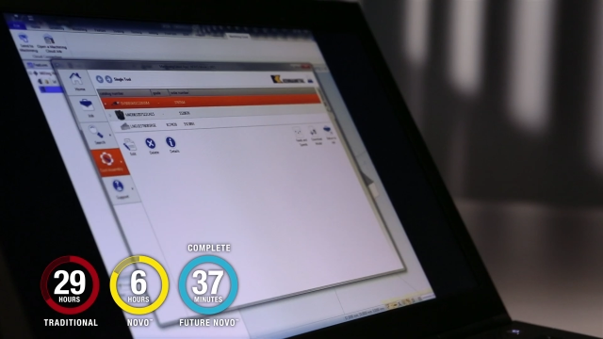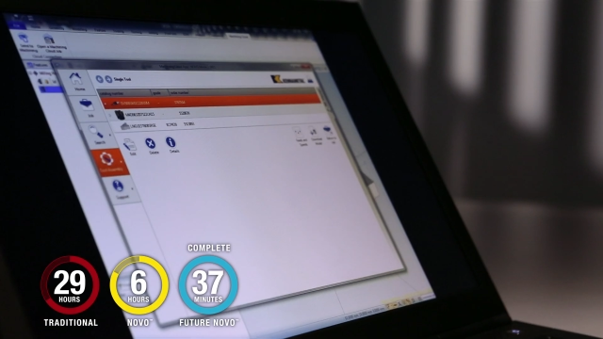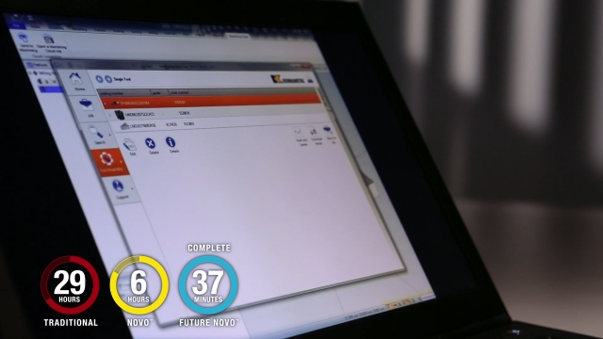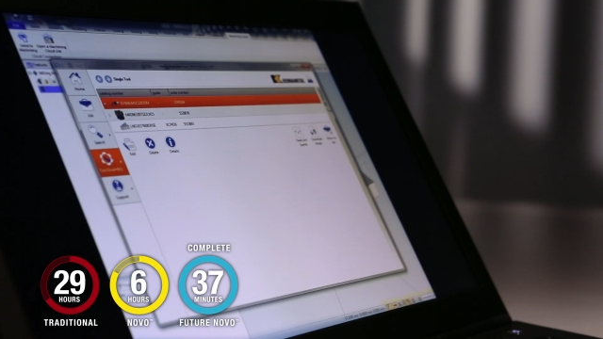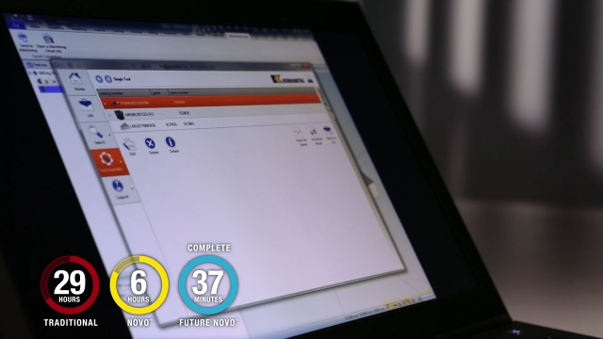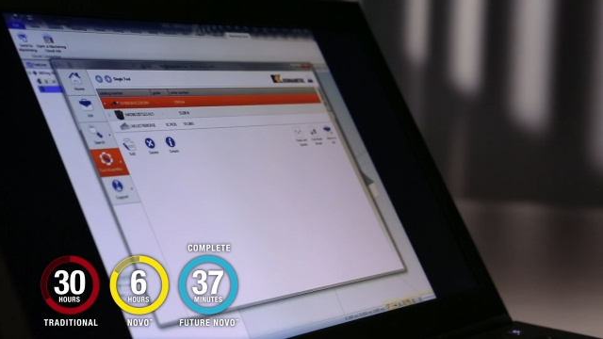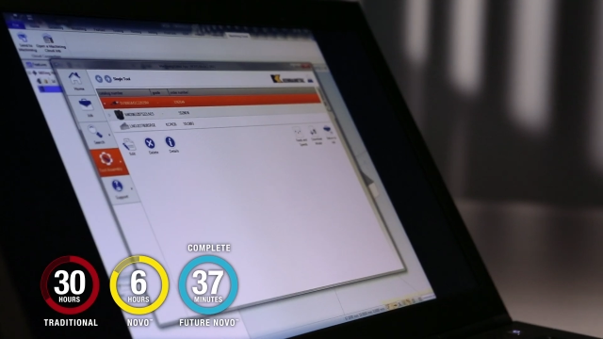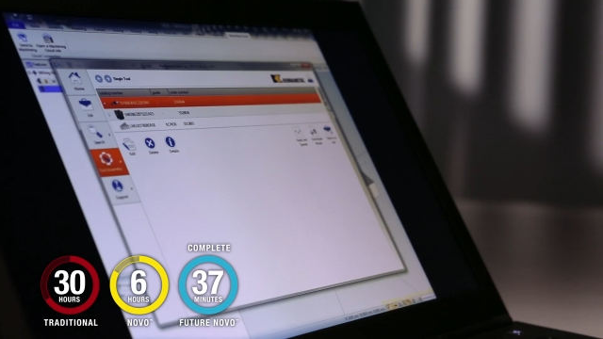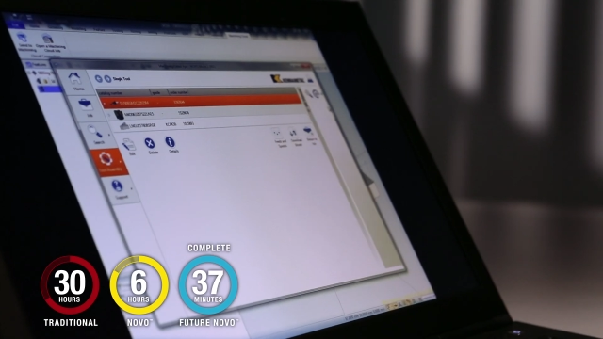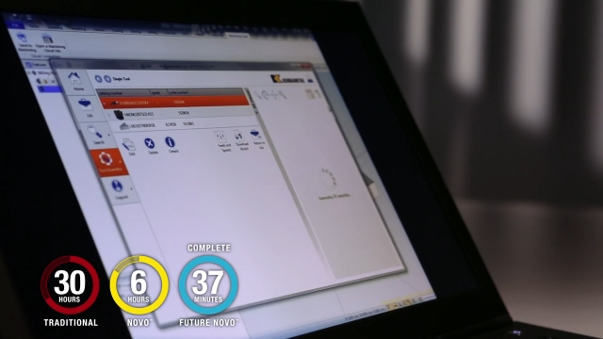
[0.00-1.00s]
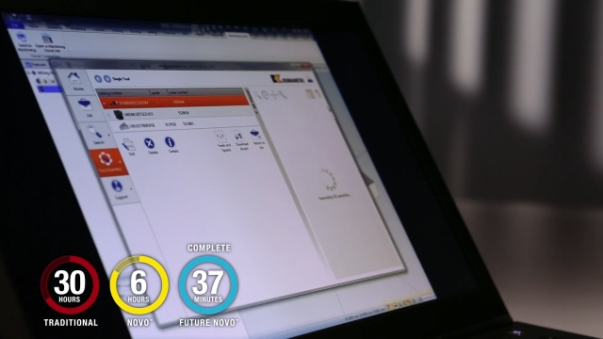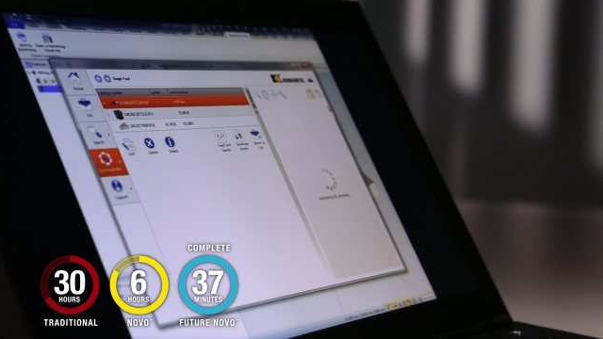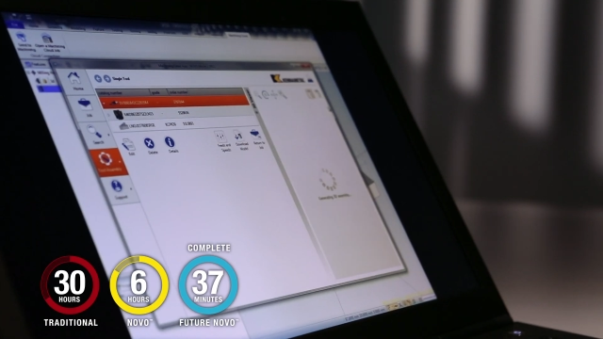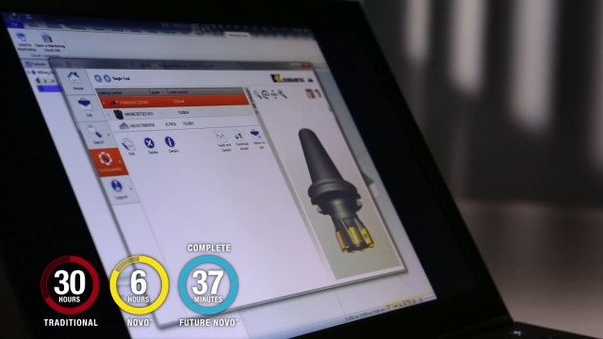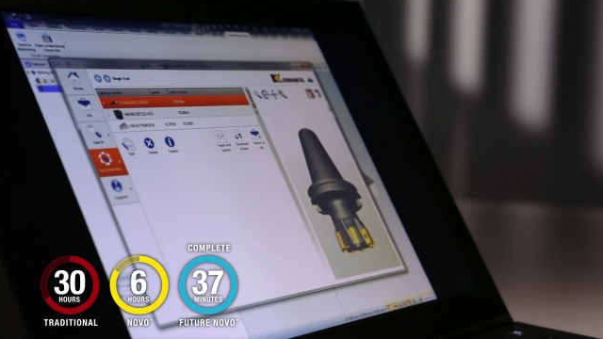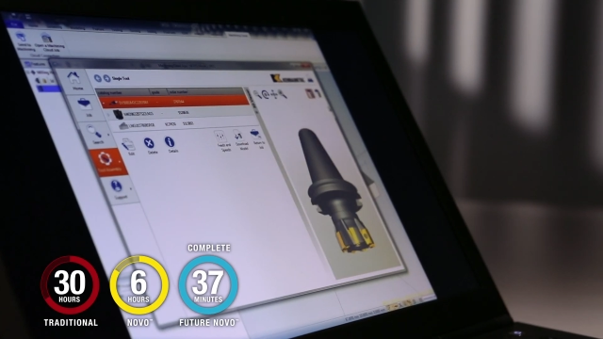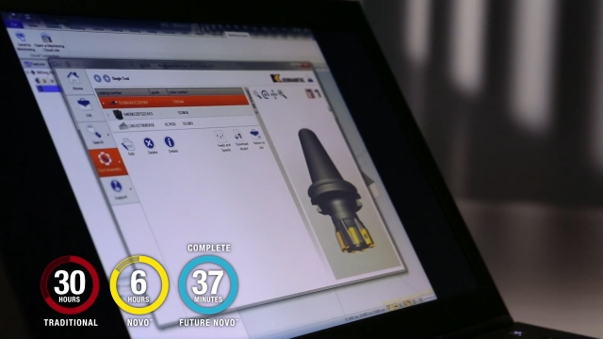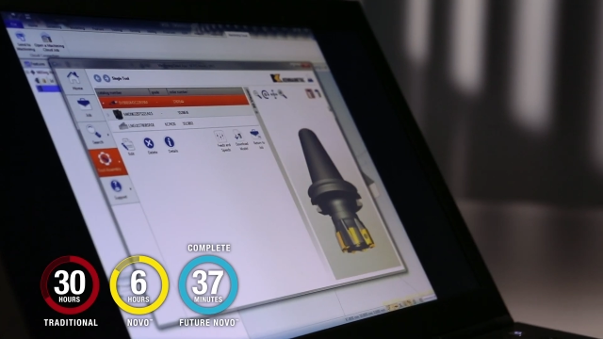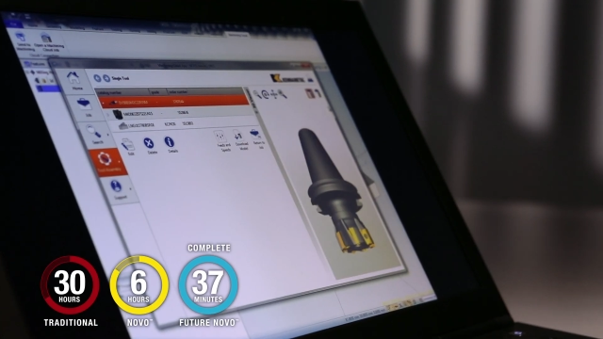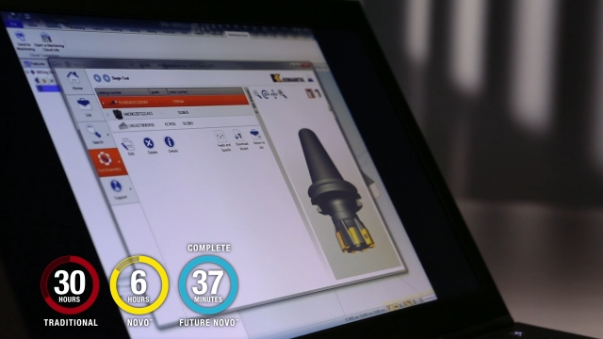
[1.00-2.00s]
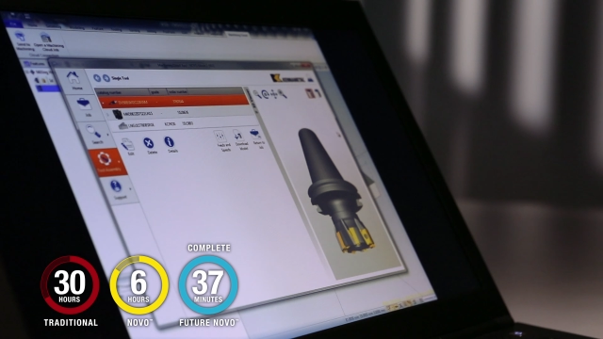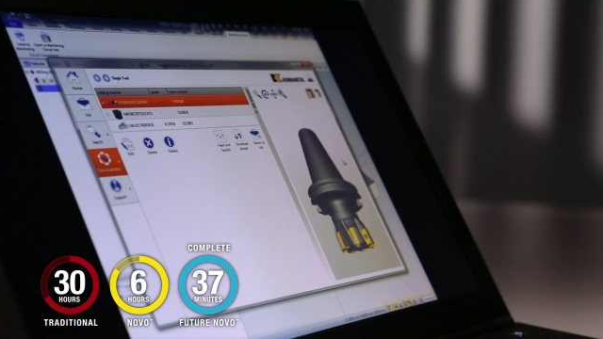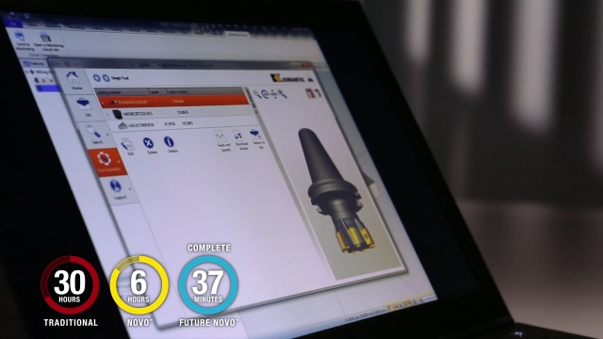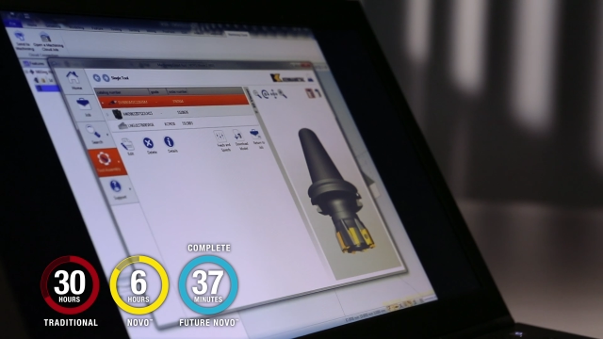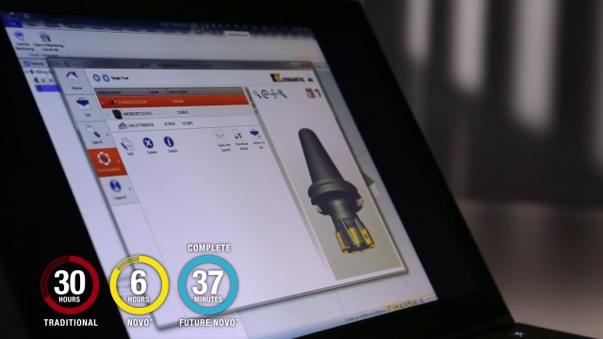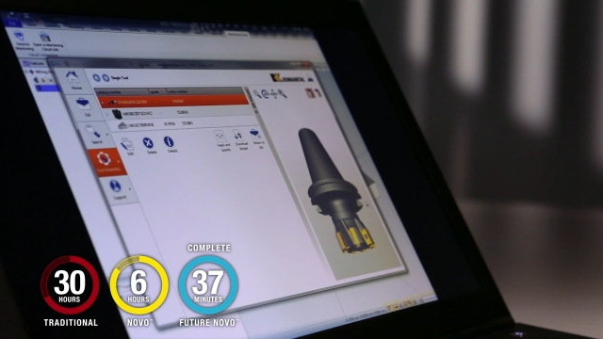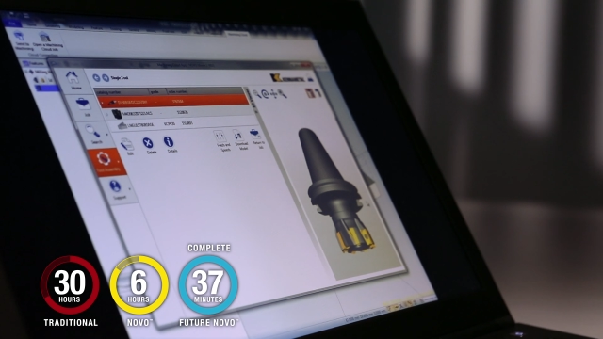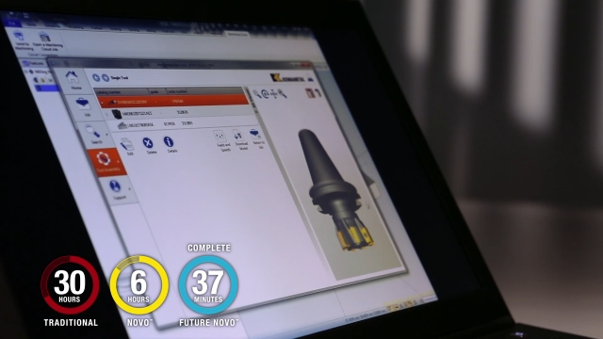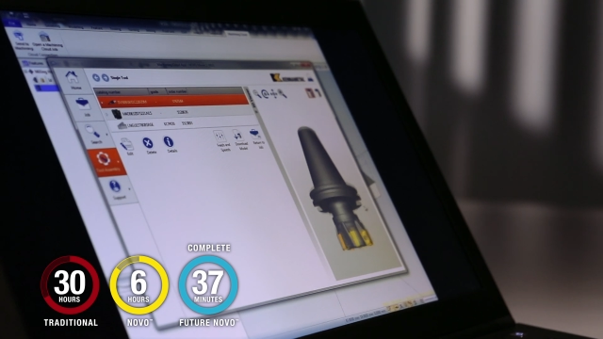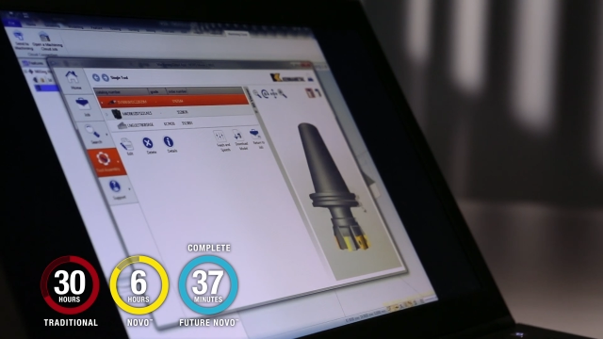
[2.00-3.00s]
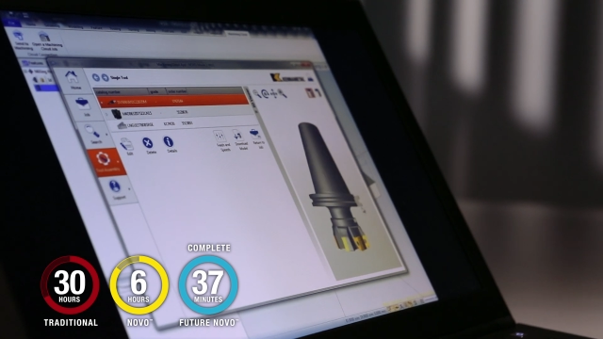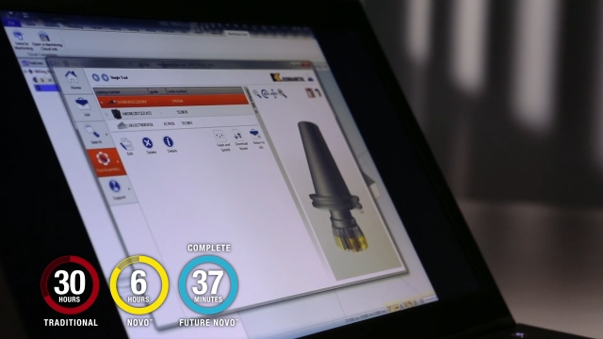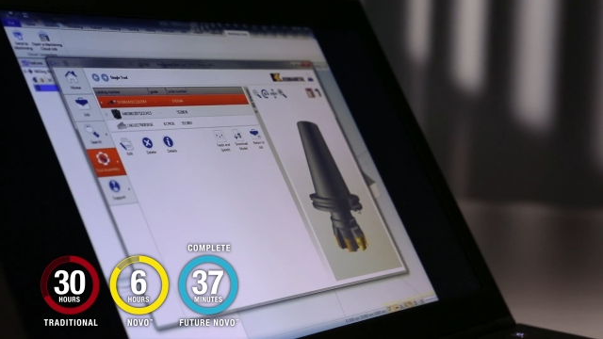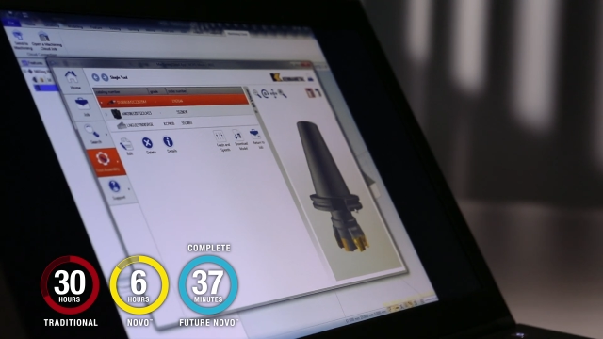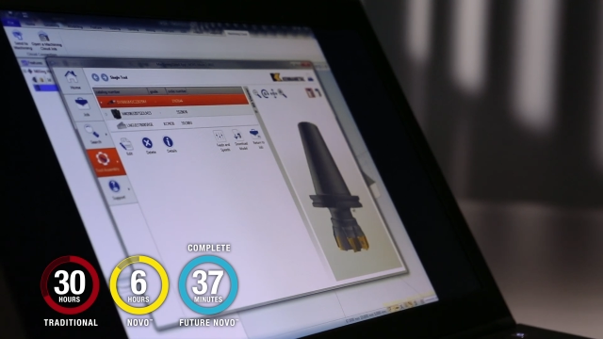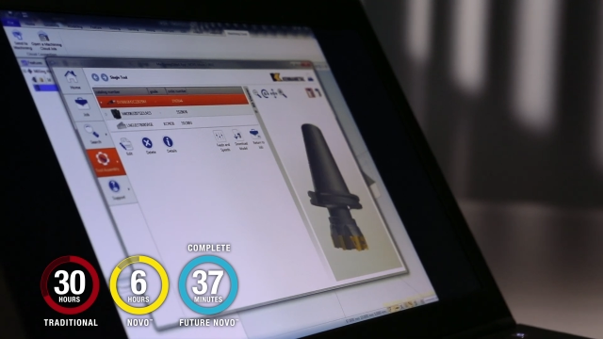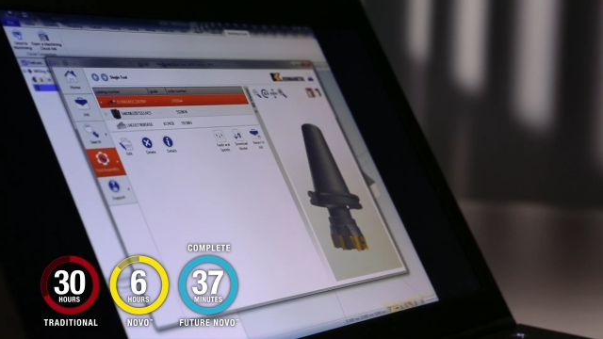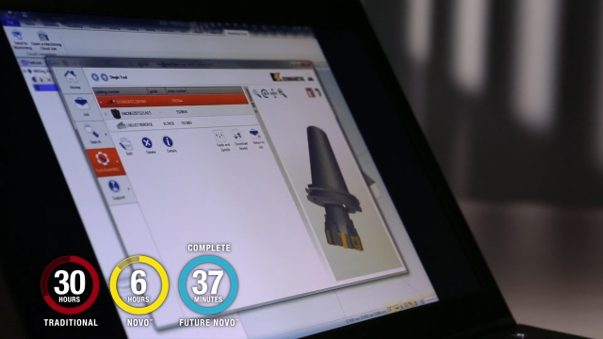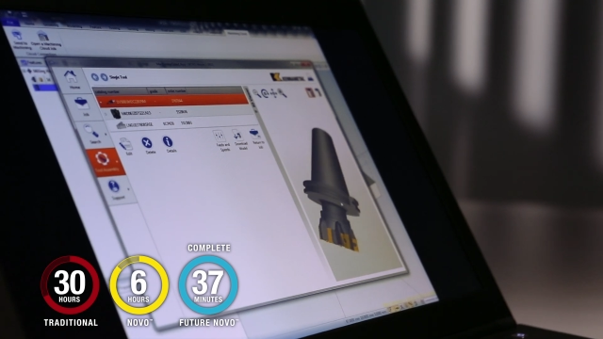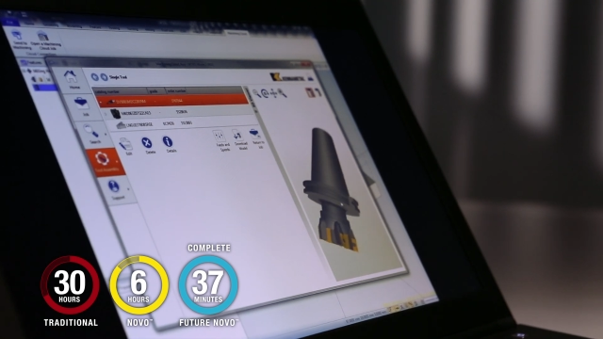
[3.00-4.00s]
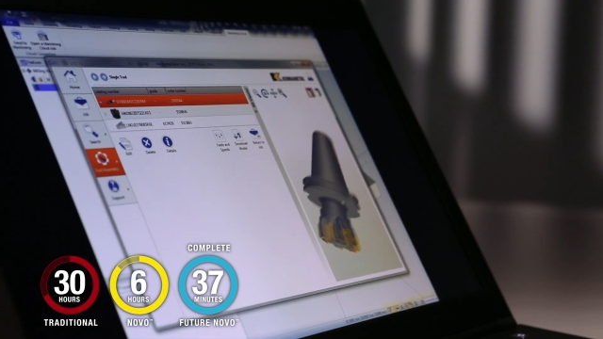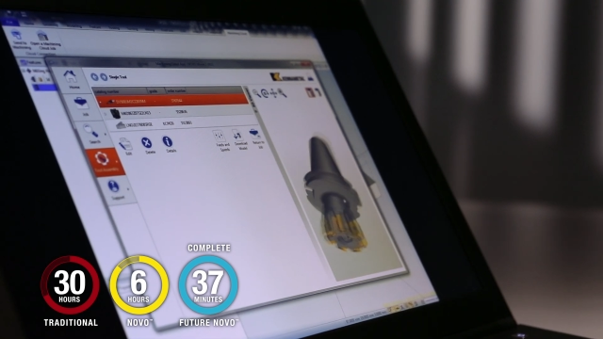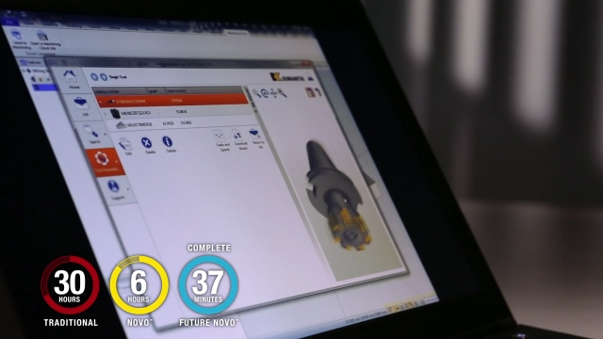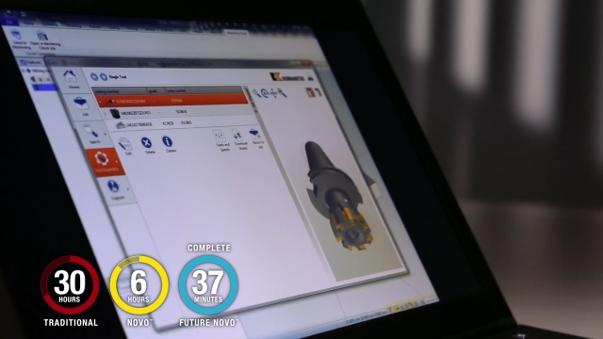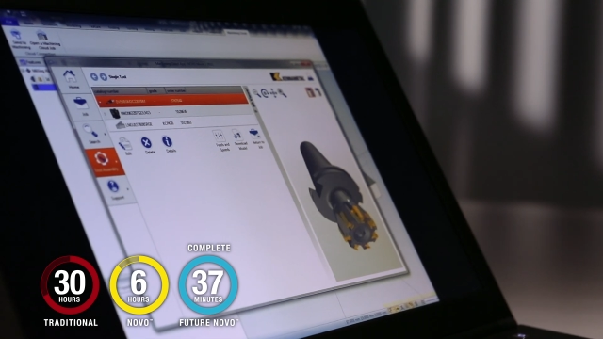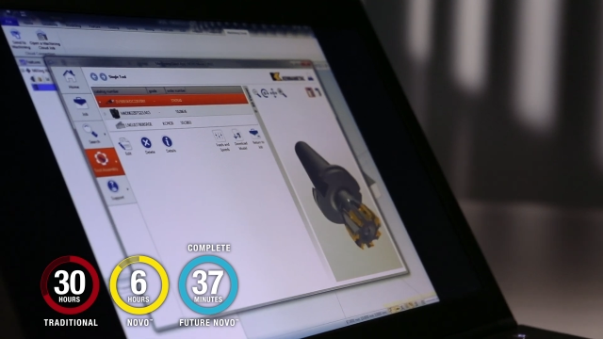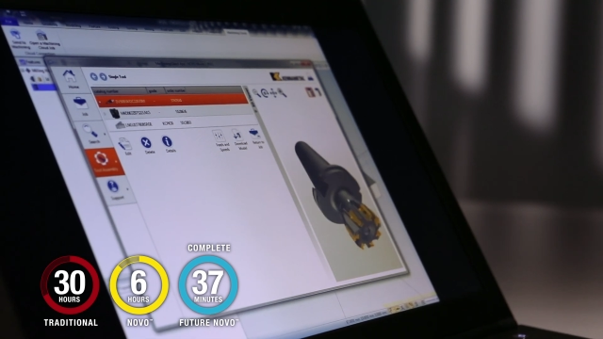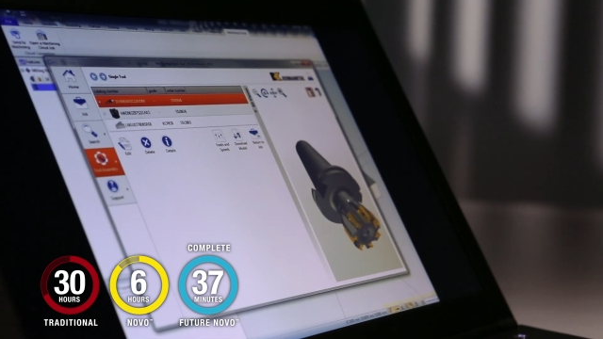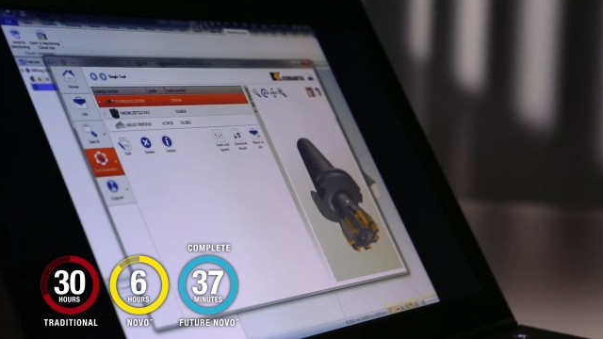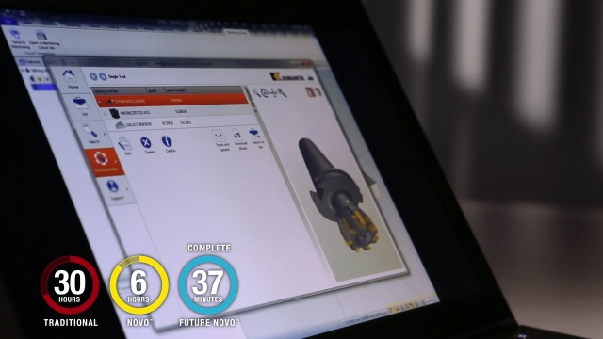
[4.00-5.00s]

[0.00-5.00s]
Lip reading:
(no speaker visible)